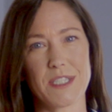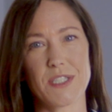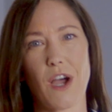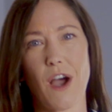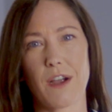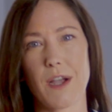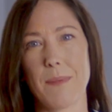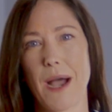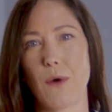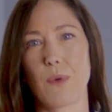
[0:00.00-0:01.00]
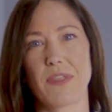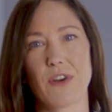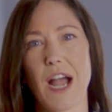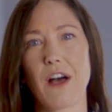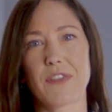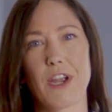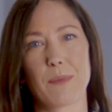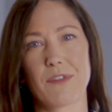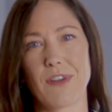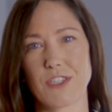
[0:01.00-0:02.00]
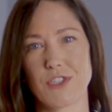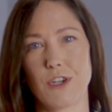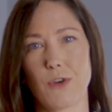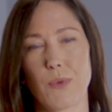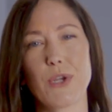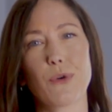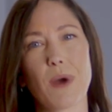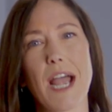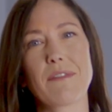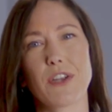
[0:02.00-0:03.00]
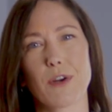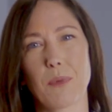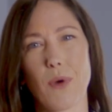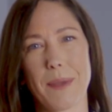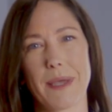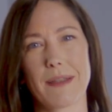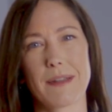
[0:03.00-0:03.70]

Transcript: talk about with your healthcare professional when you arrive at your appointment.